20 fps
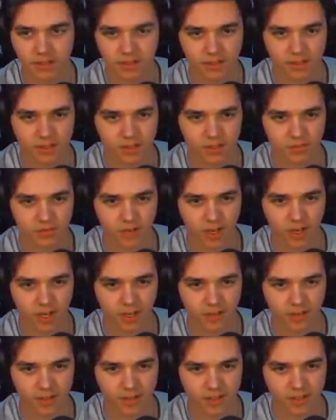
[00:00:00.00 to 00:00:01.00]
This is
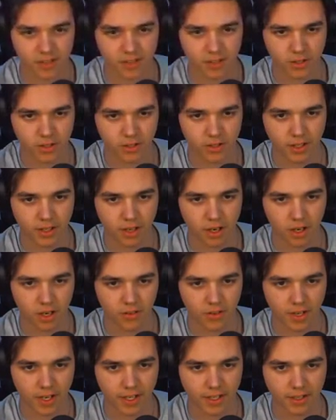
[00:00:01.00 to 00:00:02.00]
fine. This is literally all
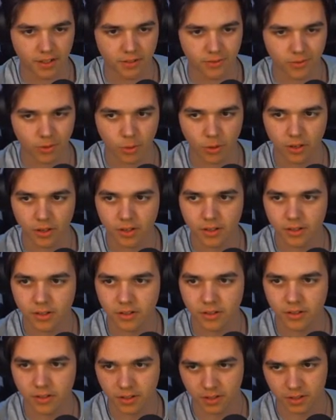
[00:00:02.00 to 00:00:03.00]
that I can afford.
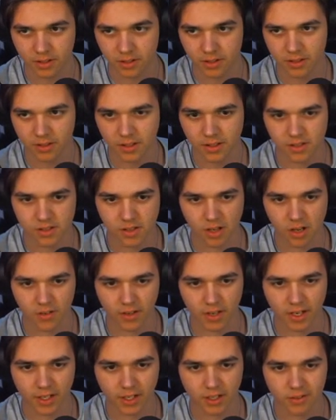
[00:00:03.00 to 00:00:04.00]
This is all
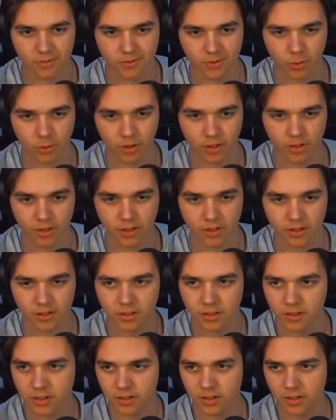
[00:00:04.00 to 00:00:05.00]
that I can afford.
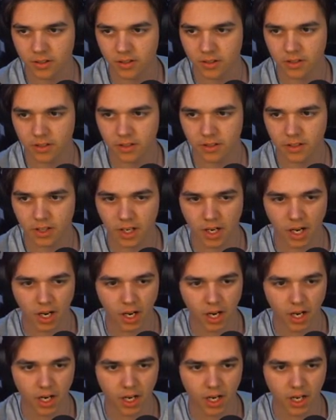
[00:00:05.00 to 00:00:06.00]

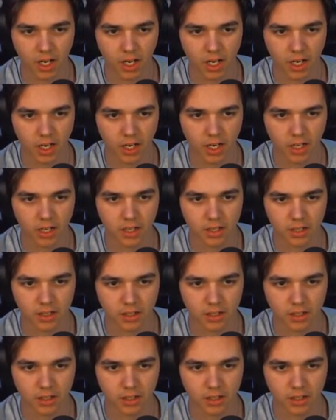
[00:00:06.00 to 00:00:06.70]
Uh...